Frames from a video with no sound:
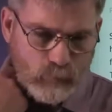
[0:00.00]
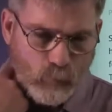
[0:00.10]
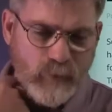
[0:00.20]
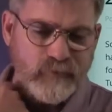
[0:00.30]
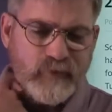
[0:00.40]

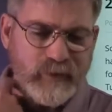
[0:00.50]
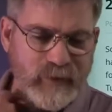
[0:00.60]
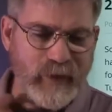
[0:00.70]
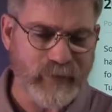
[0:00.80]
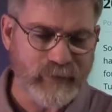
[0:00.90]
Once
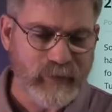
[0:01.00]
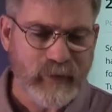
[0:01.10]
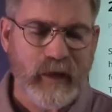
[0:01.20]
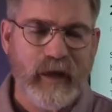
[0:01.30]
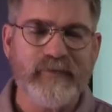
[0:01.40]
again,
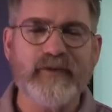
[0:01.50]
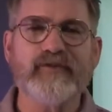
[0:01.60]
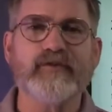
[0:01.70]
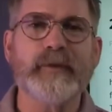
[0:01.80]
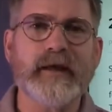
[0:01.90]
this
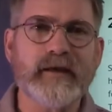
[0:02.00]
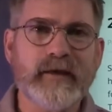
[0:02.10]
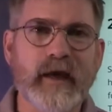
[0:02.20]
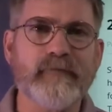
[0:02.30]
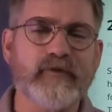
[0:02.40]
is being
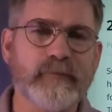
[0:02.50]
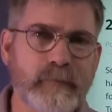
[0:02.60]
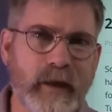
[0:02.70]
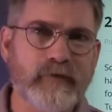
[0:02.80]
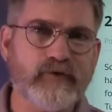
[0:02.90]
kept from
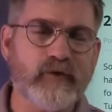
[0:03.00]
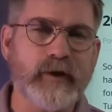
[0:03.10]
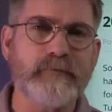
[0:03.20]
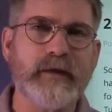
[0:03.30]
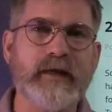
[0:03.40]

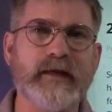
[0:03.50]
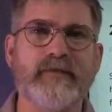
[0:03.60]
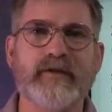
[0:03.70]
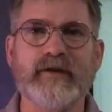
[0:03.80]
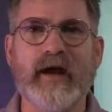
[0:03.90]
mainstream media
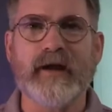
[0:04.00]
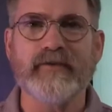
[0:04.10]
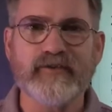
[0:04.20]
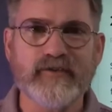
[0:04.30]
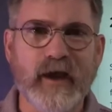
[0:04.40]
in the United
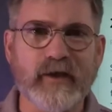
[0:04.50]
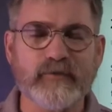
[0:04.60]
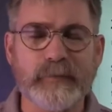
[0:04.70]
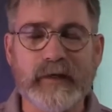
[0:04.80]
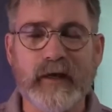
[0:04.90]
States
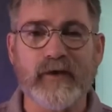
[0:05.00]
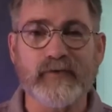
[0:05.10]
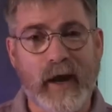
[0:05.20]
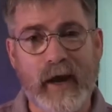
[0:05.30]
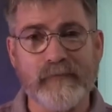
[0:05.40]

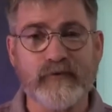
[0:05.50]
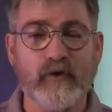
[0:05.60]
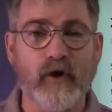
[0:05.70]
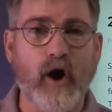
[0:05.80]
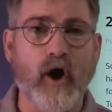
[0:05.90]
because,
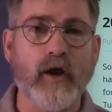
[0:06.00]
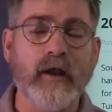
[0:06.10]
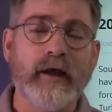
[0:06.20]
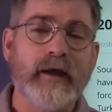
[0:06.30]
after all,